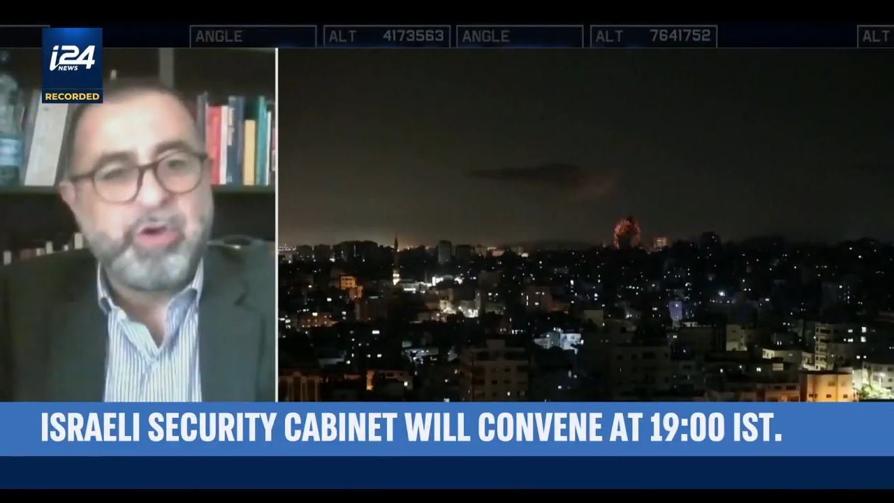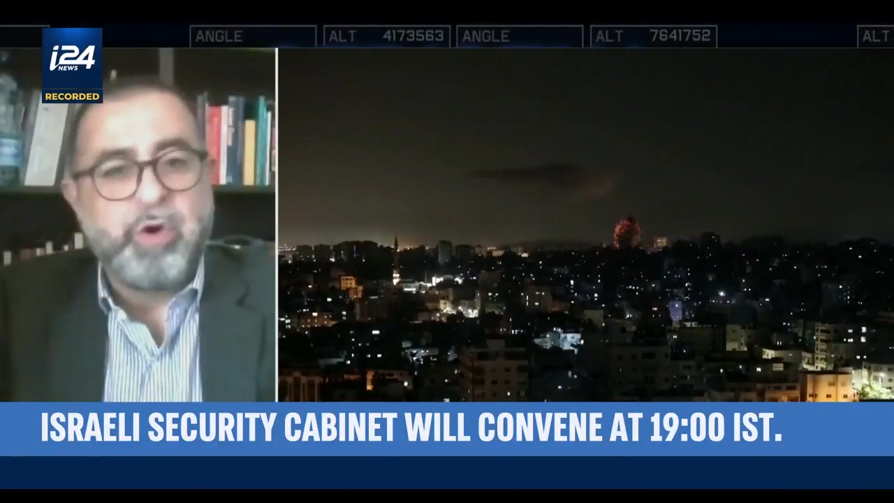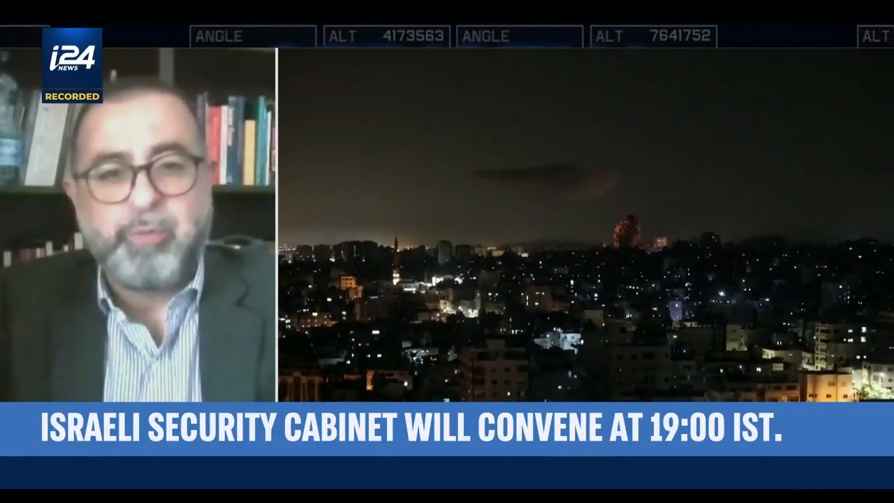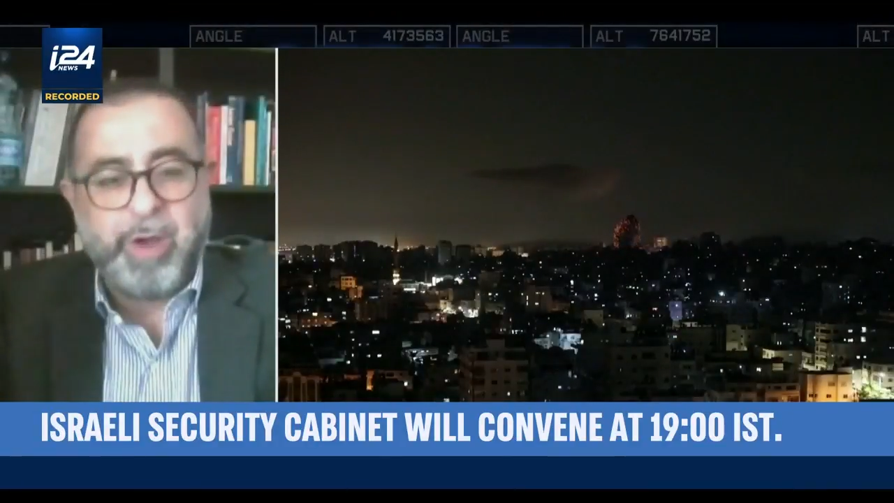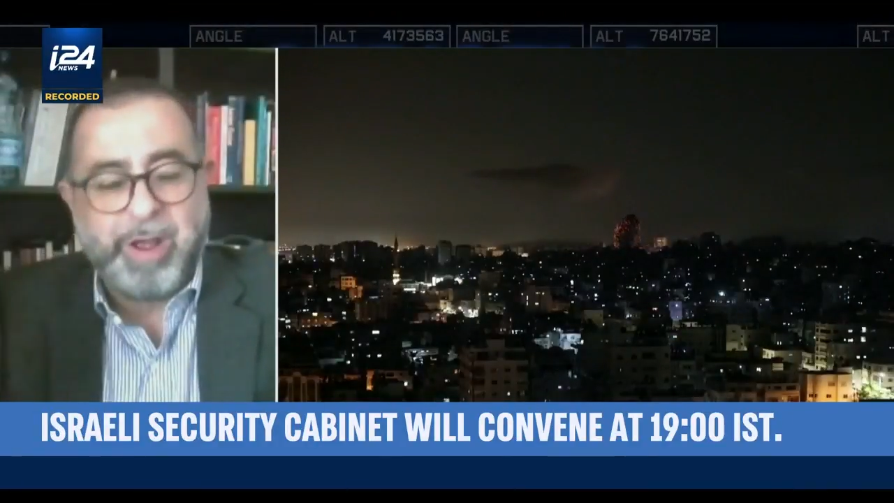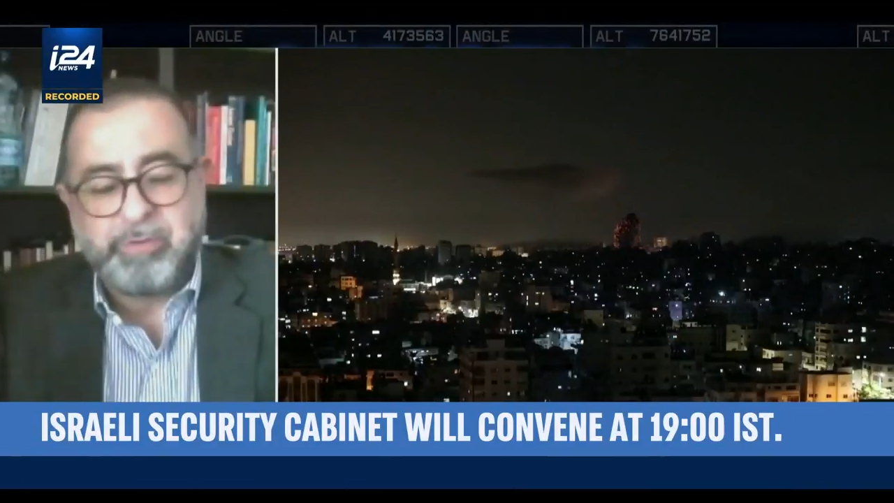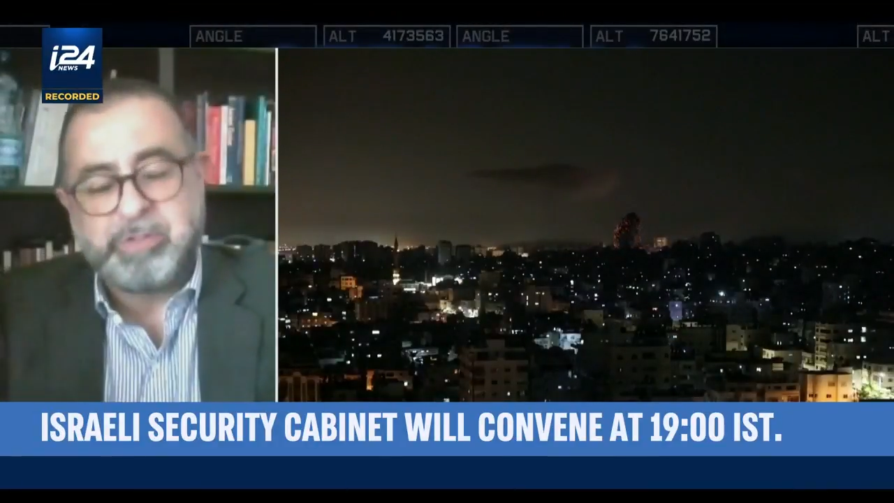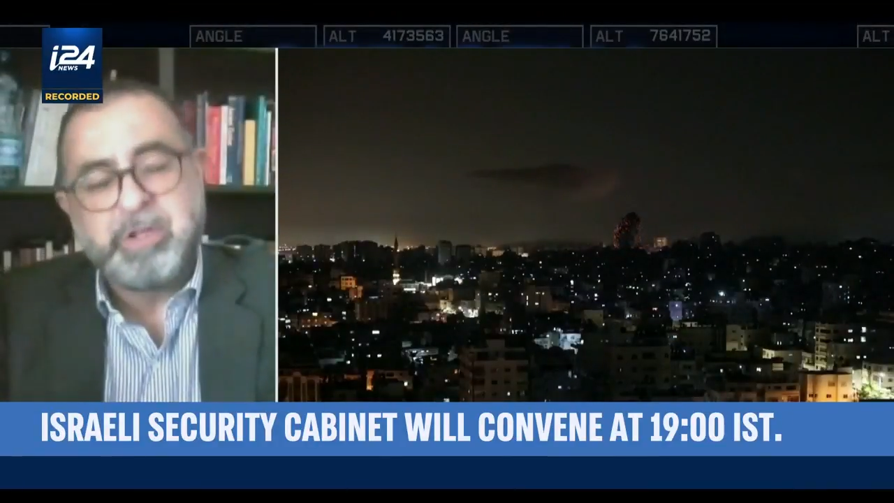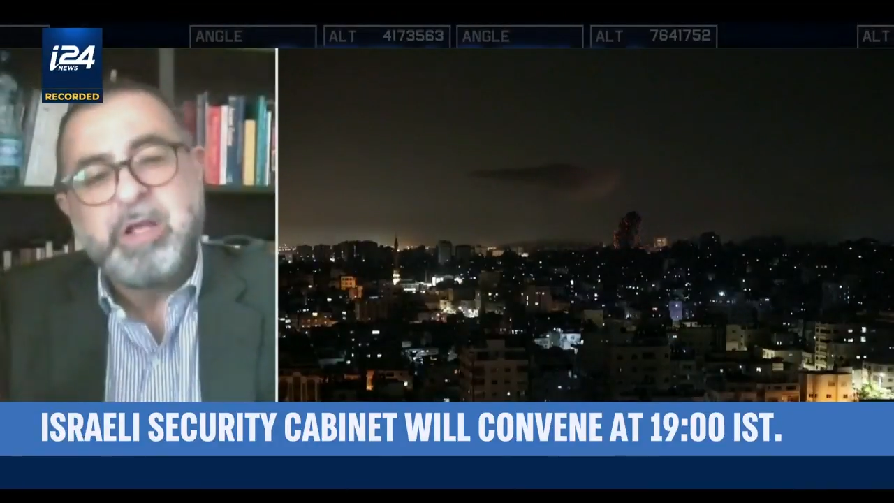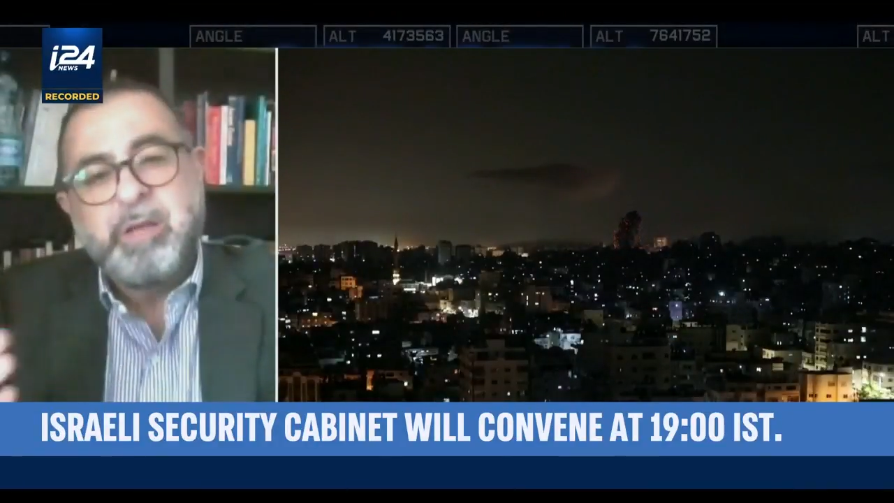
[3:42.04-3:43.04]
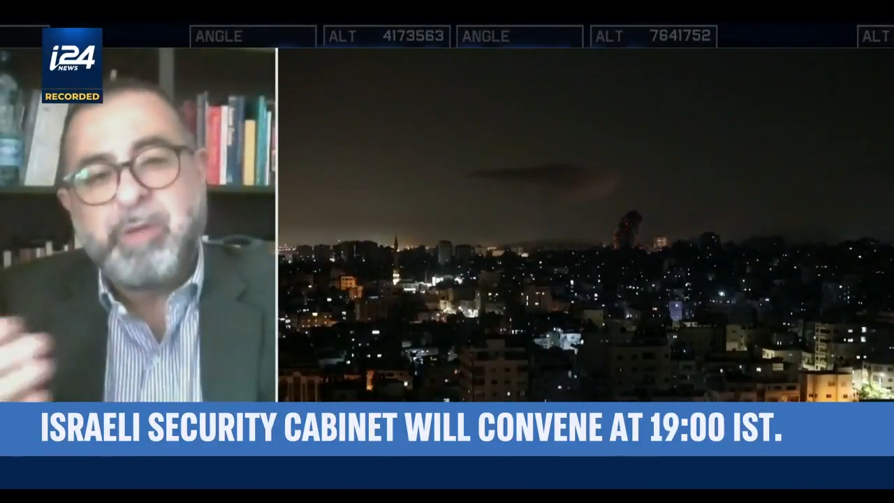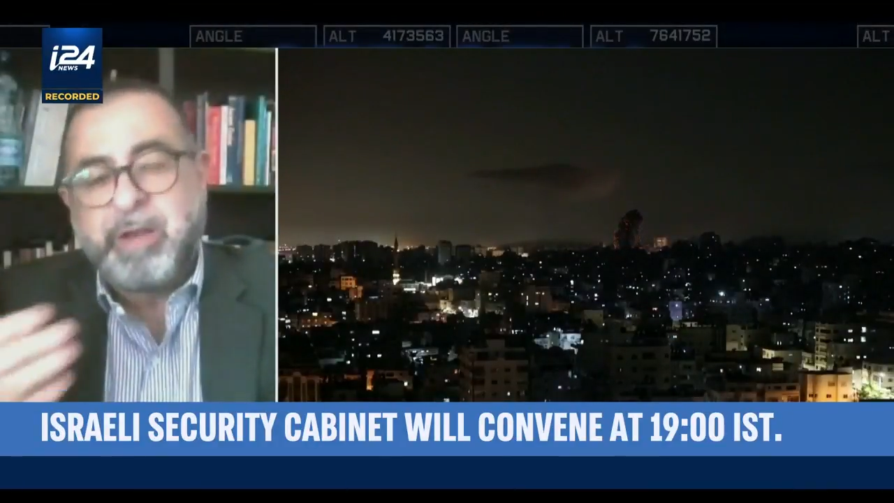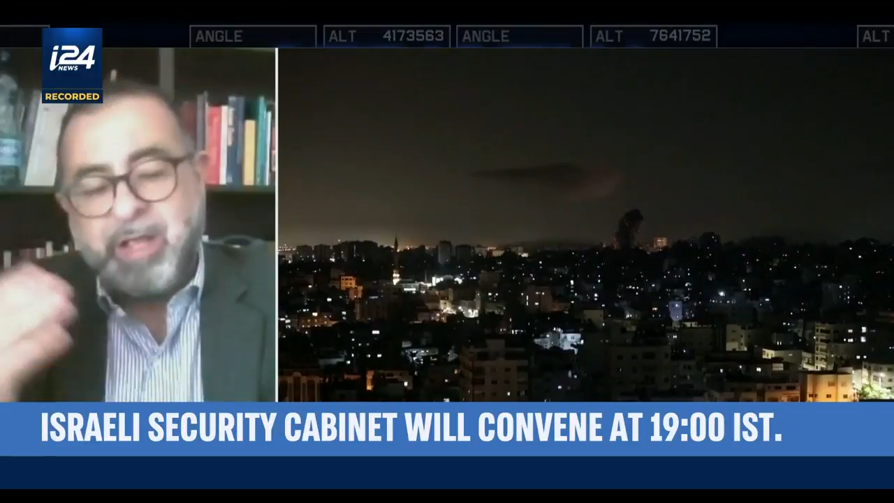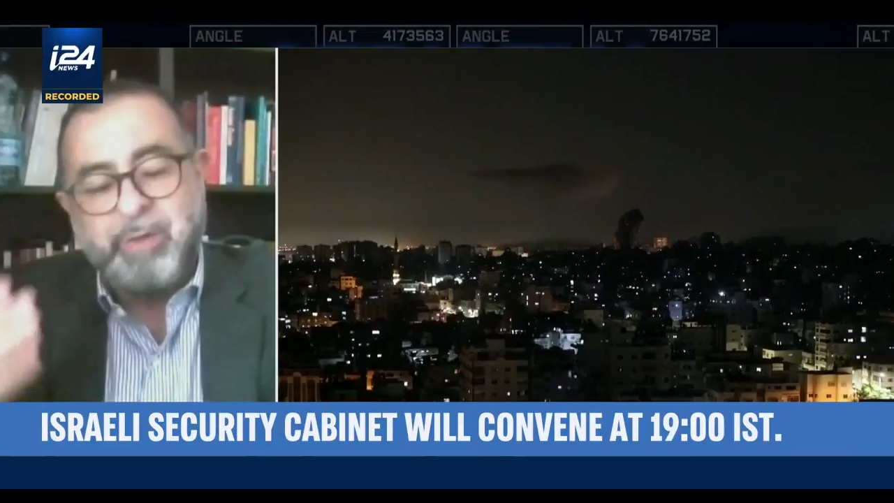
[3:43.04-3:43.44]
could go for hours. But